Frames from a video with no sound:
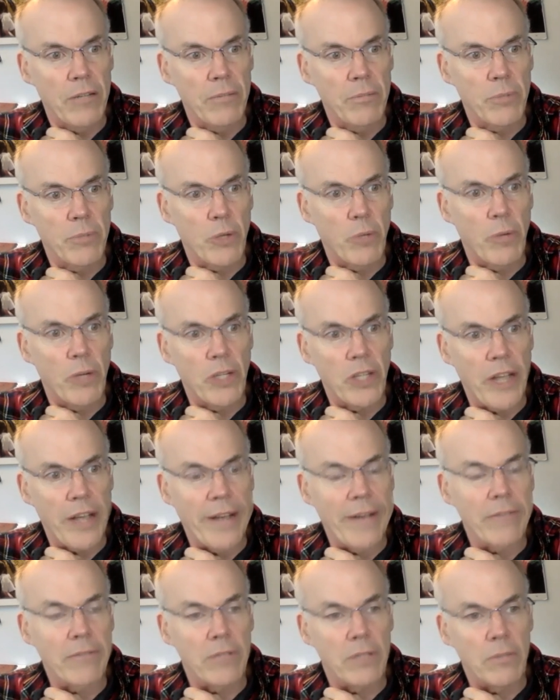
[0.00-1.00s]
so much
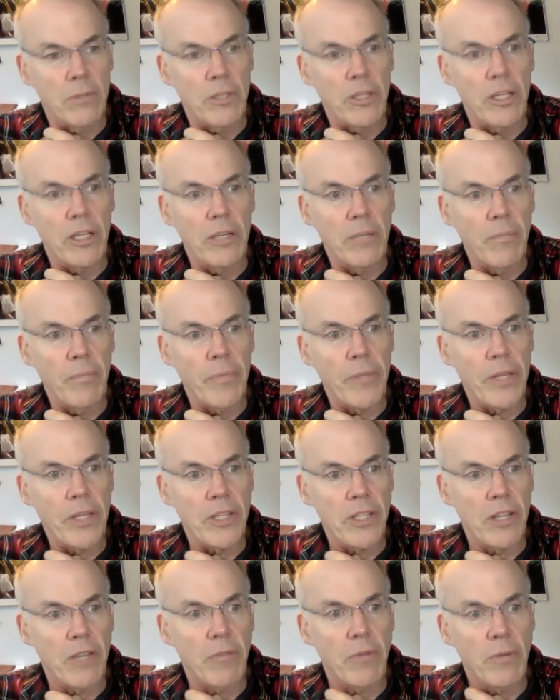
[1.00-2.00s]
angry with him,
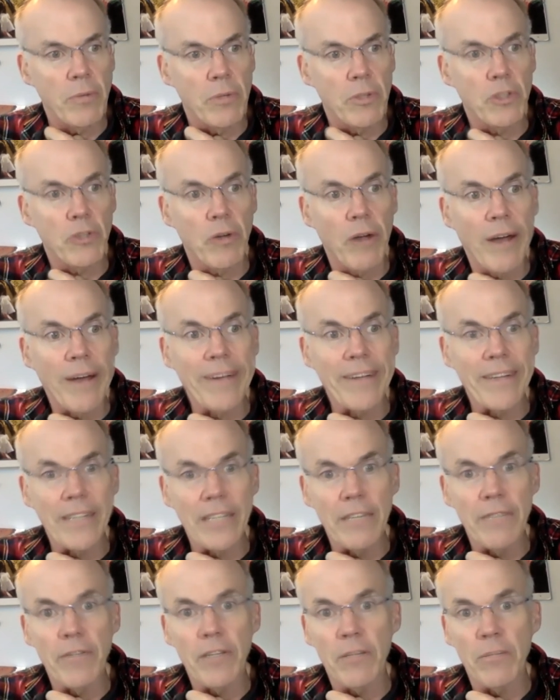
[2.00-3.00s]
is that we were trying to
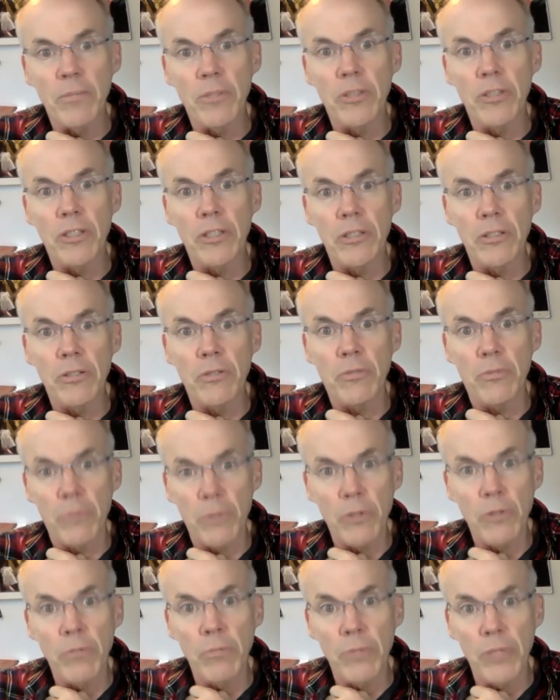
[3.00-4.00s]
give him the
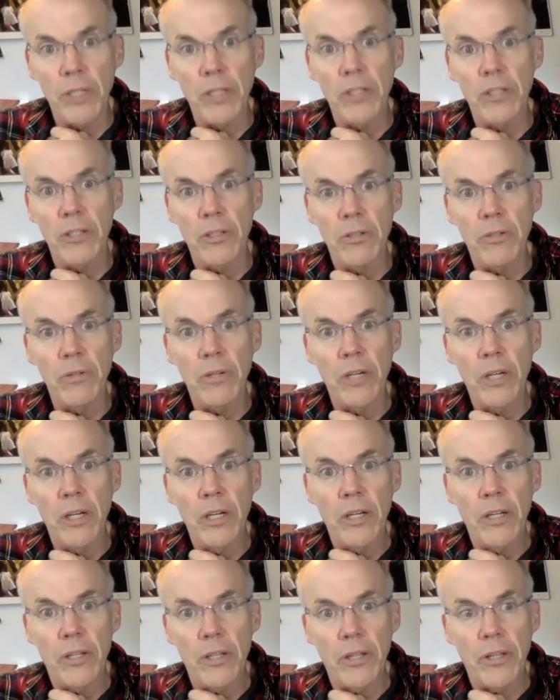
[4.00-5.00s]
room to do
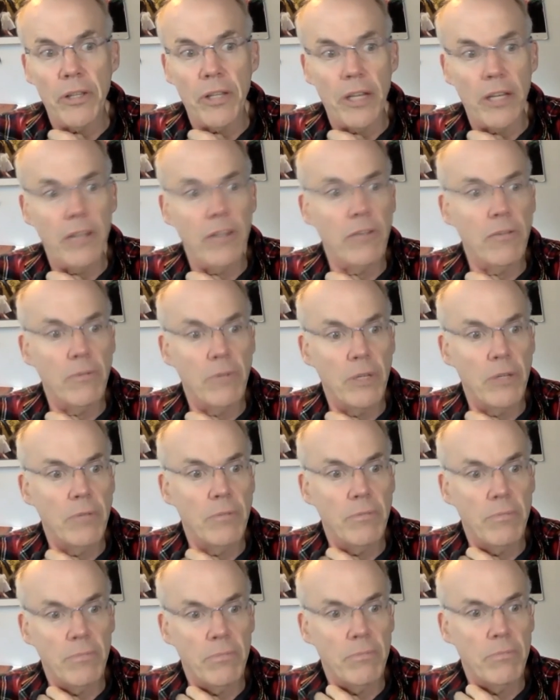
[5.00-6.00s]
the thing that we
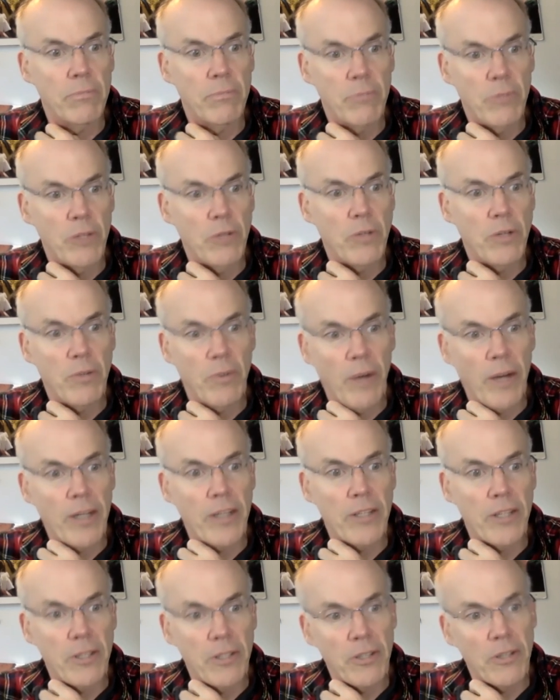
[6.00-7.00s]
knew he
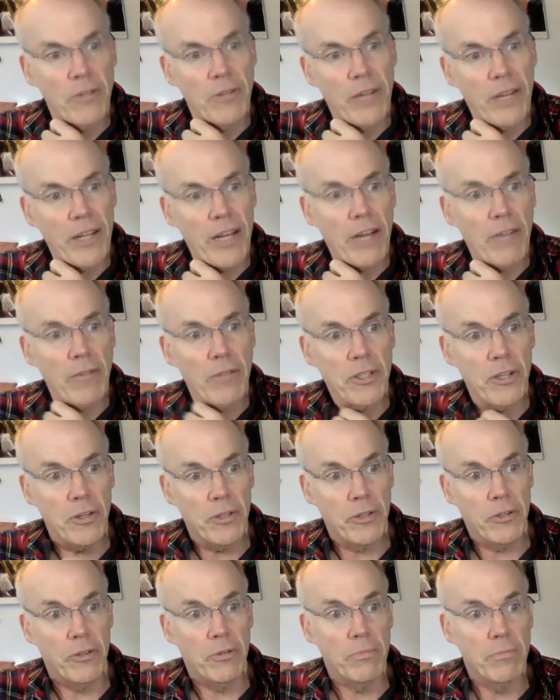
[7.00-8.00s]
wanted to do. Now that was a
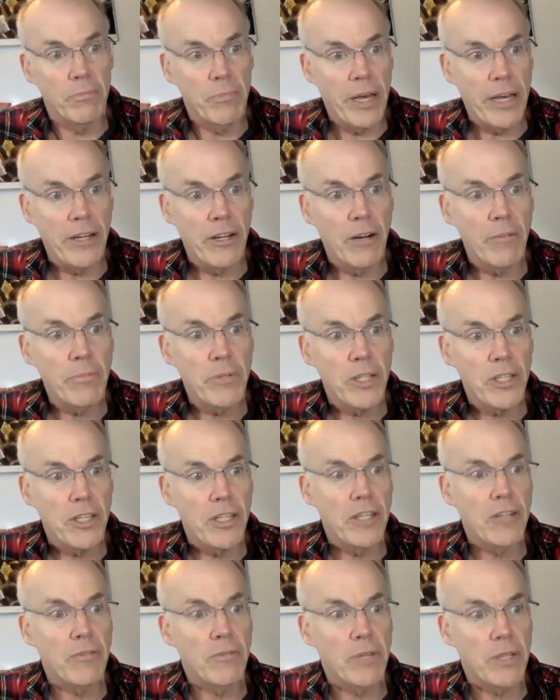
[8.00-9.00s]
little made up because he
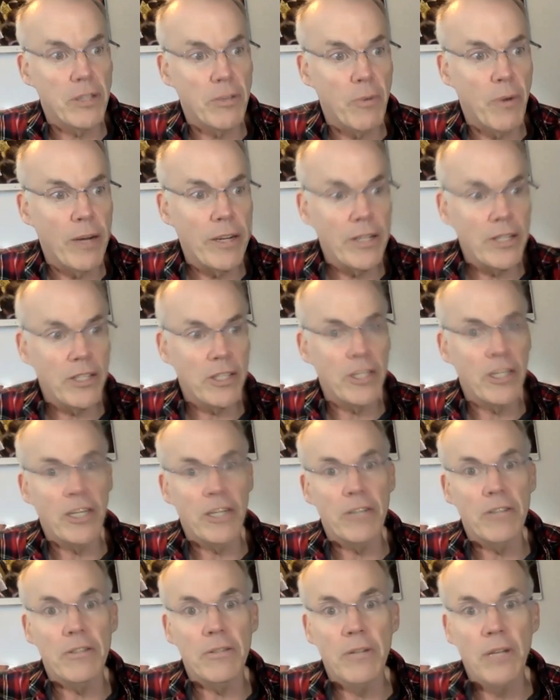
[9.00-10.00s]
didn't really want us
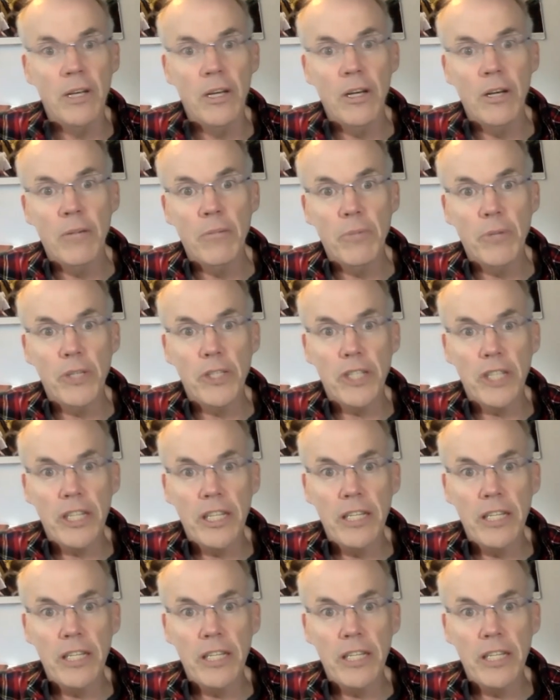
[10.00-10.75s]
there and pushing